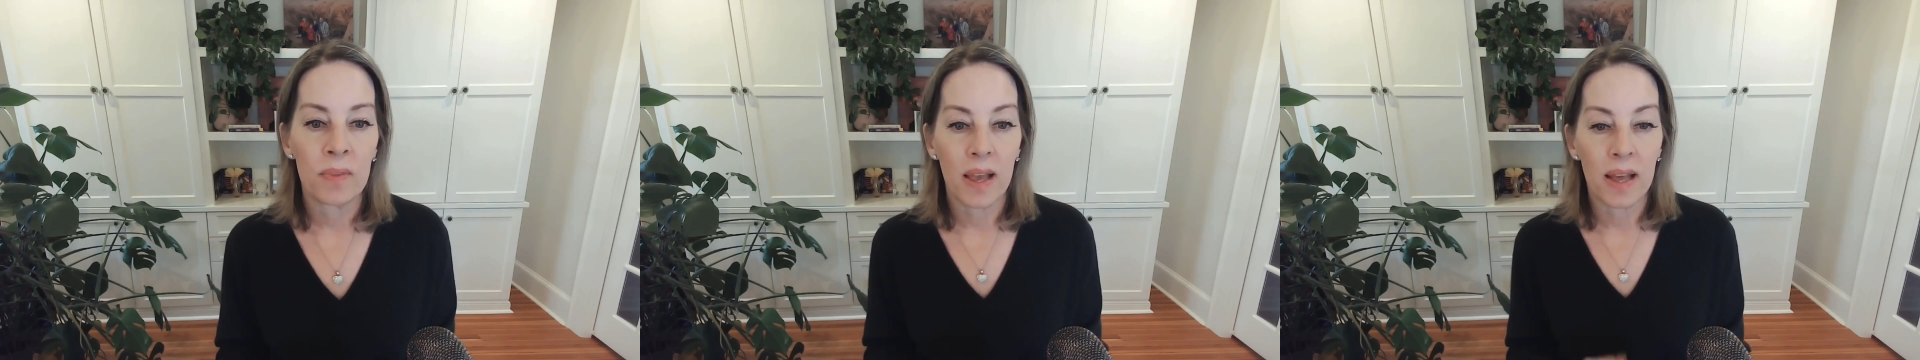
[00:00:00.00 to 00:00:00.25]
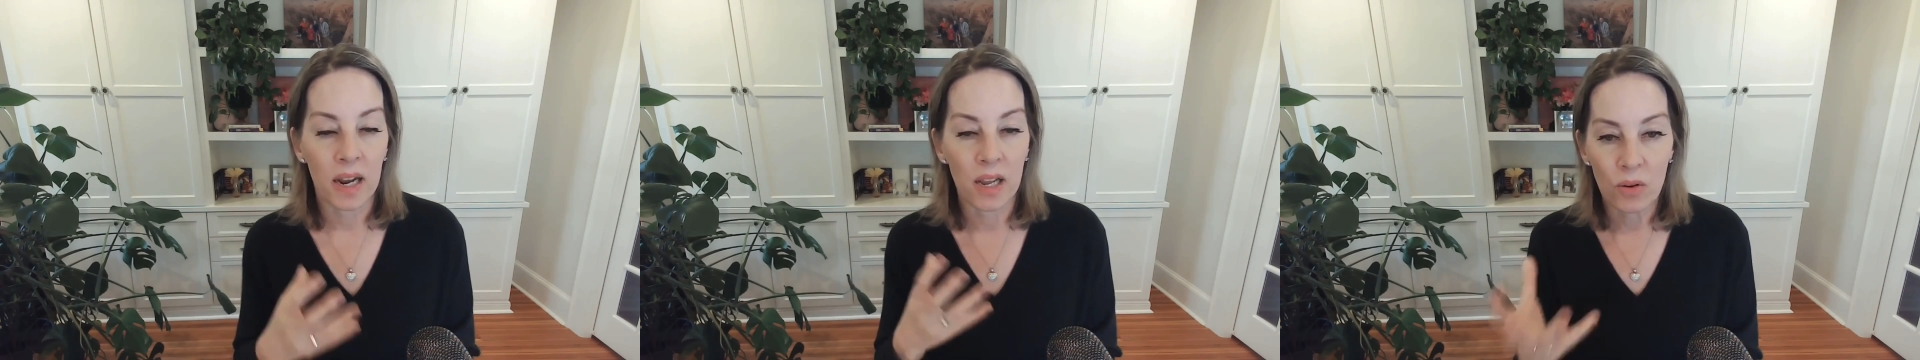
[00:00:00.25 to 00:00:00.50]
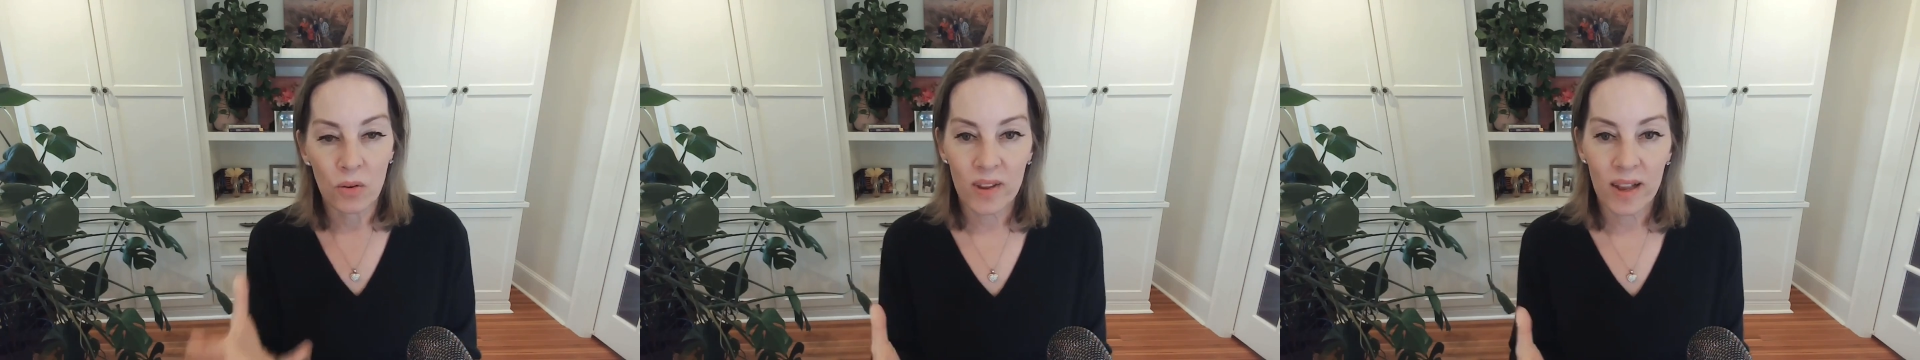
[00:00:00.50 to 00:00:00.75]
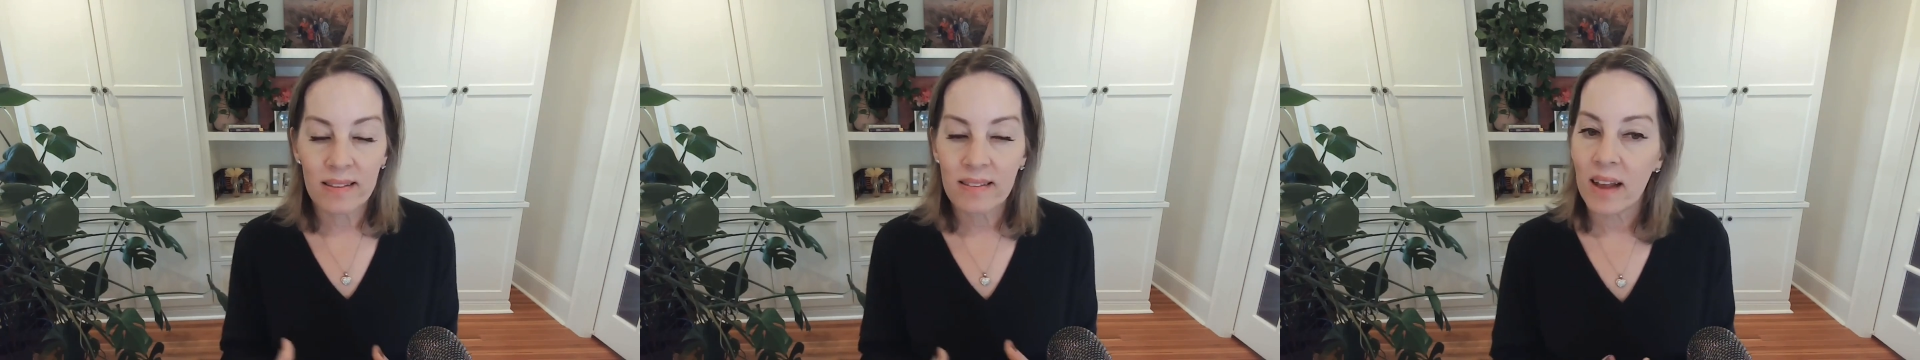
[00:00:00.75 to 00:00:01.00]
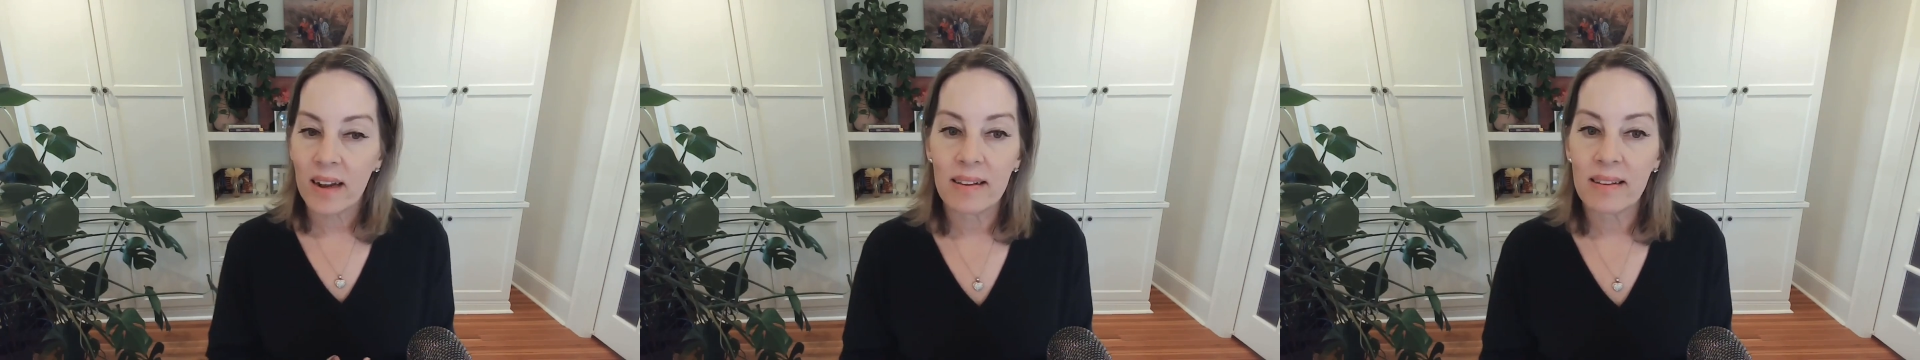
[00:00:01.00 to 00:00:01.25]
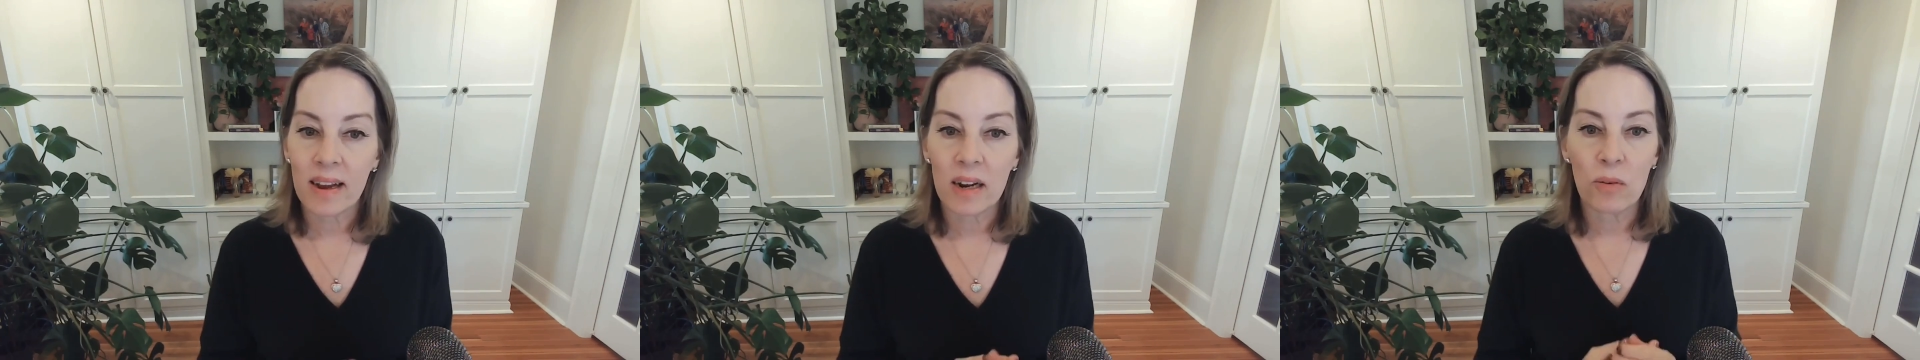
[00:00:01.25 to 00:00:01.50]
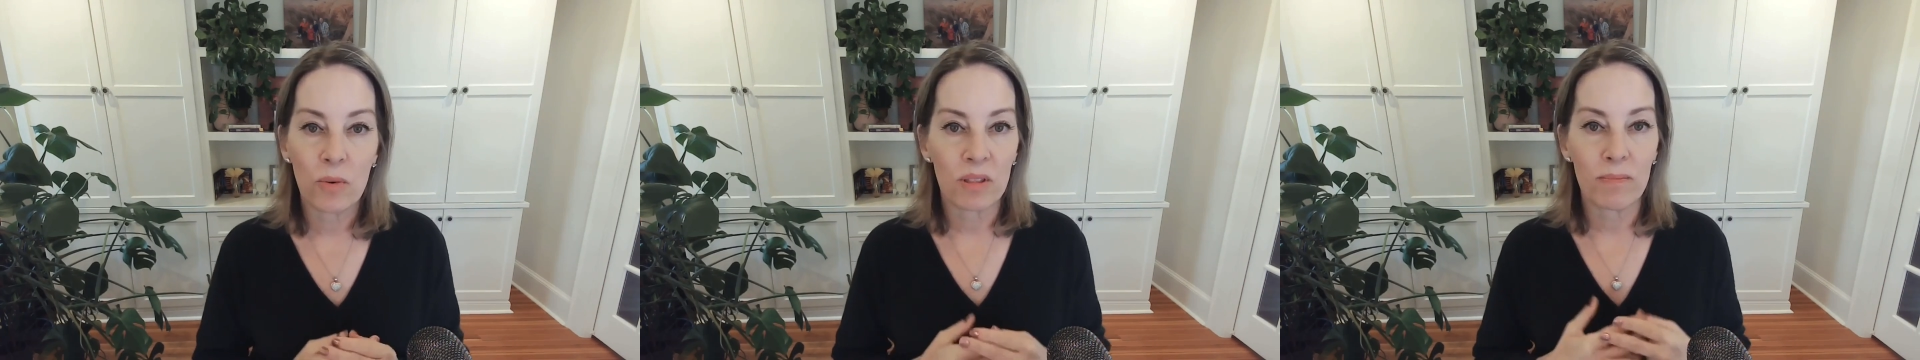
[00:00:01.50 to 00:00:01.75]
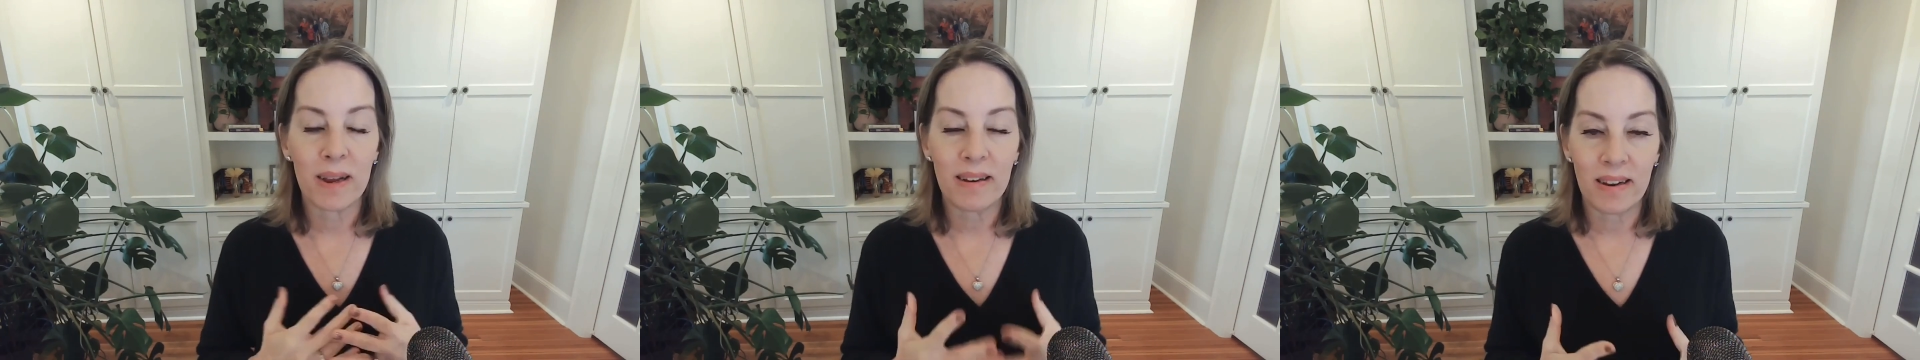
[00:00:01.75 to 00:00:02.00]
And I use that study cycle with
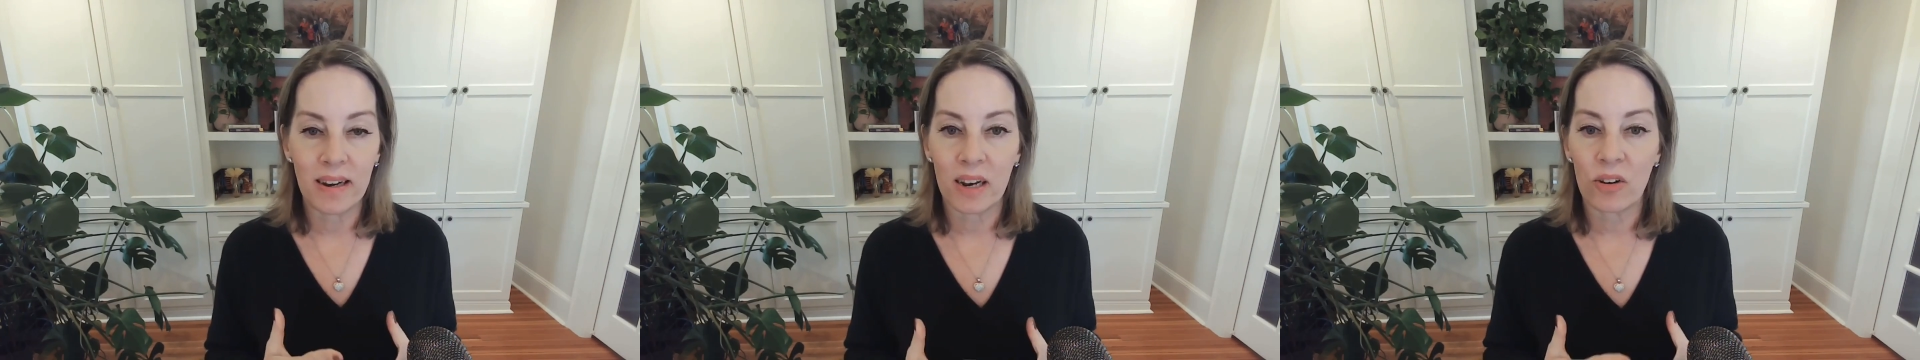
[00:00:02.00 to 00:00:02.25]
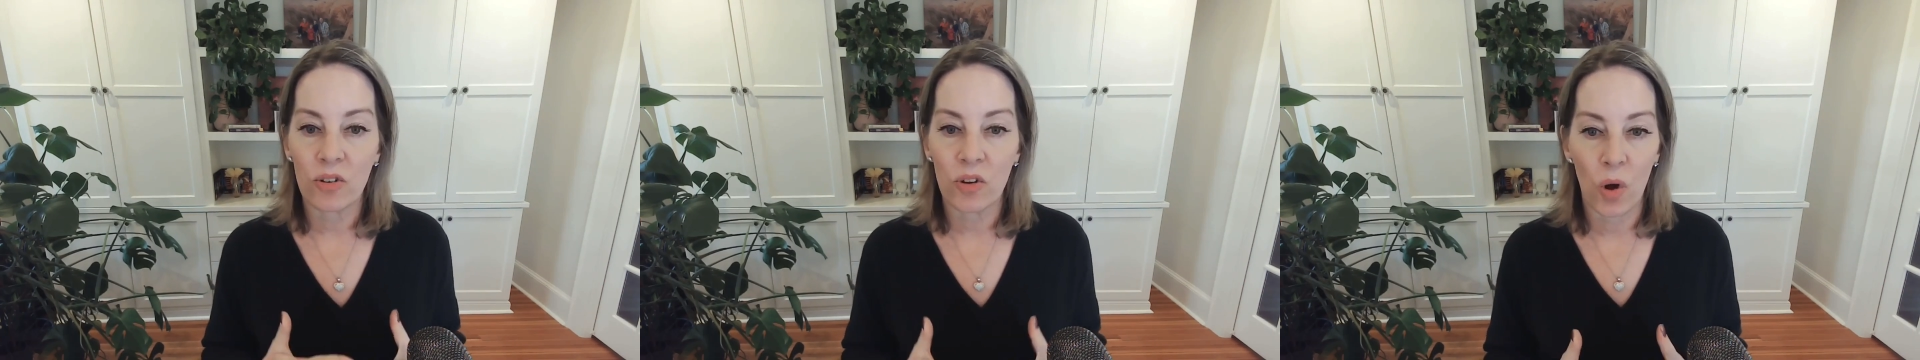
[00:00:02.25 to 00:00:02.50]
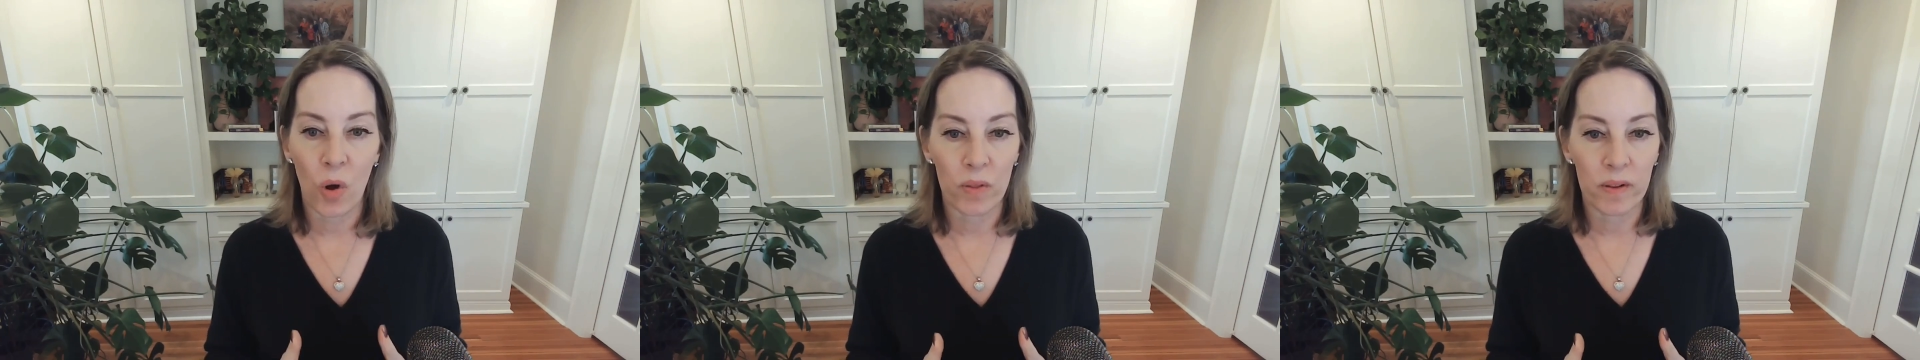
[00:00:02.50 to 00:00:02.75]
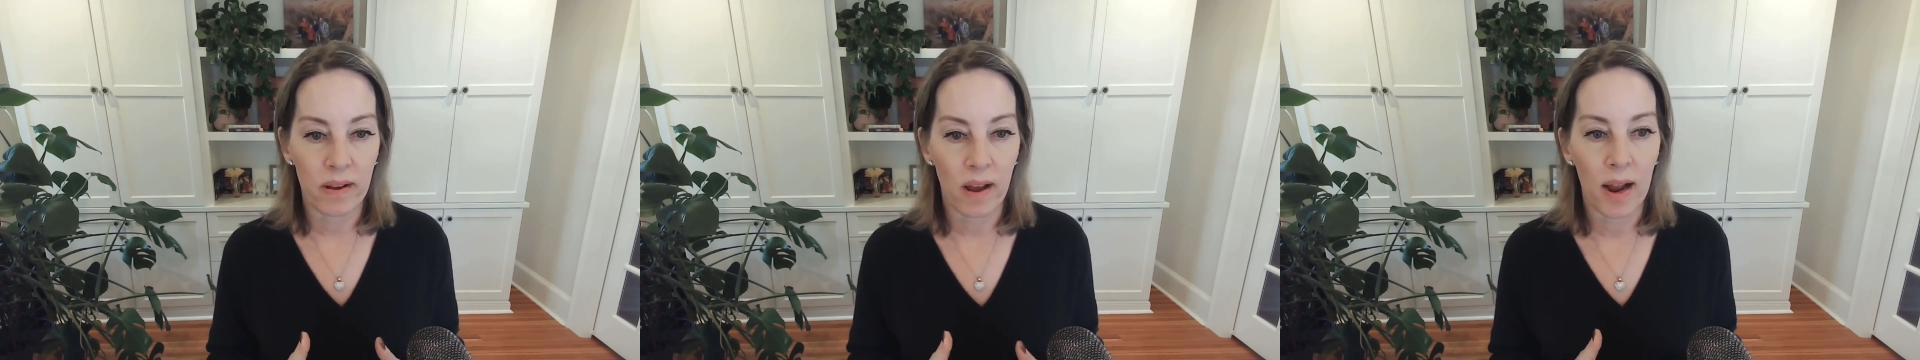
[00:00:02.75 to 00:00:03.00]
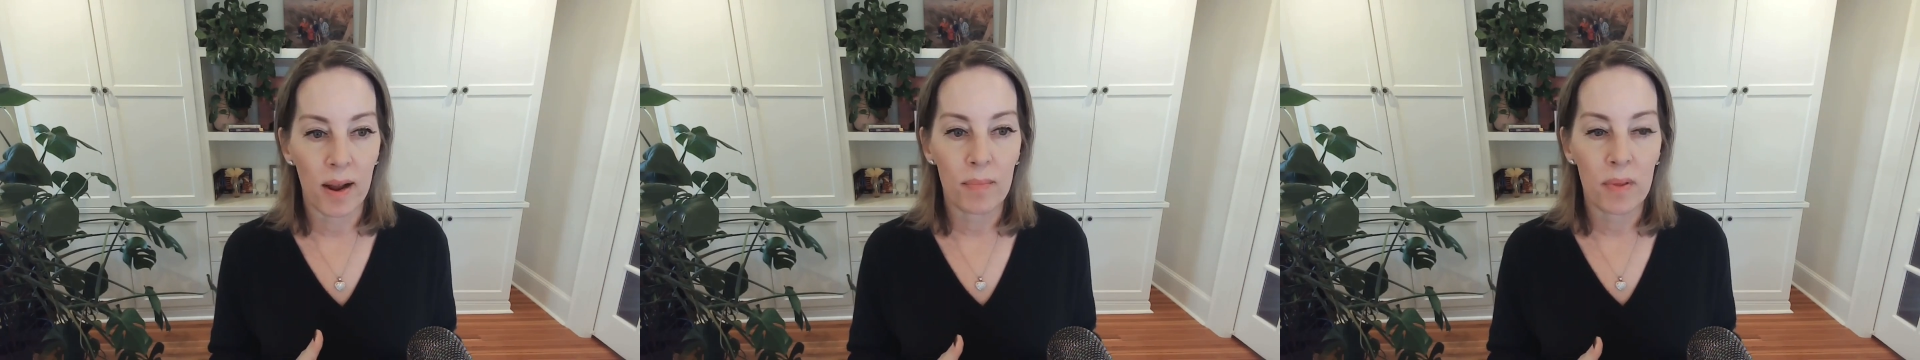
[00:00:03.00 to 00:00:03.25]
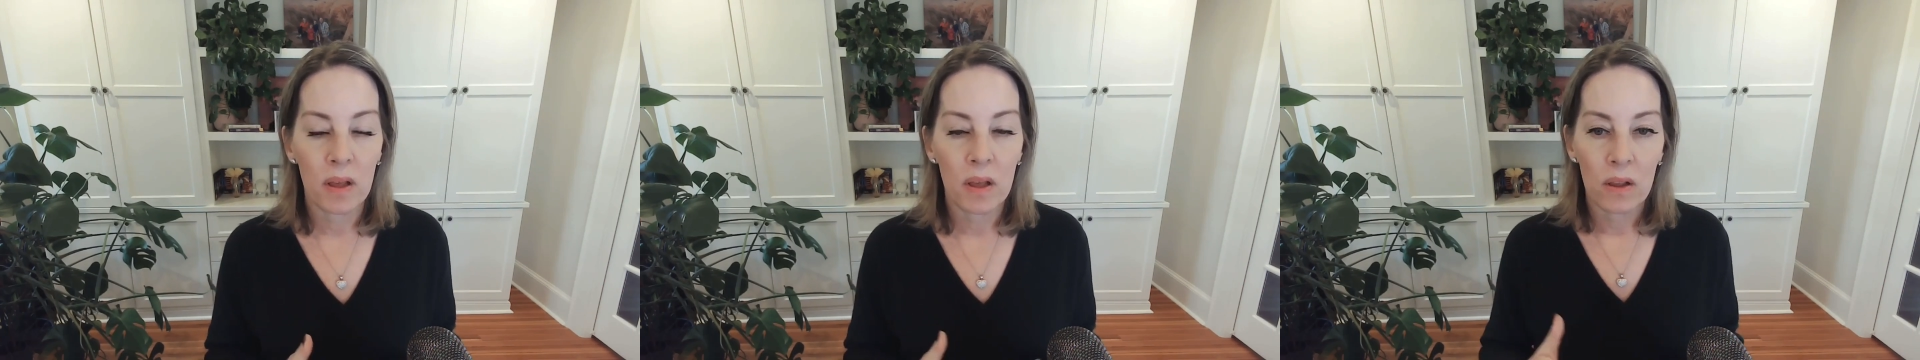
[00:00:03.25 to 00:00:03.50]
my teenagers all the time.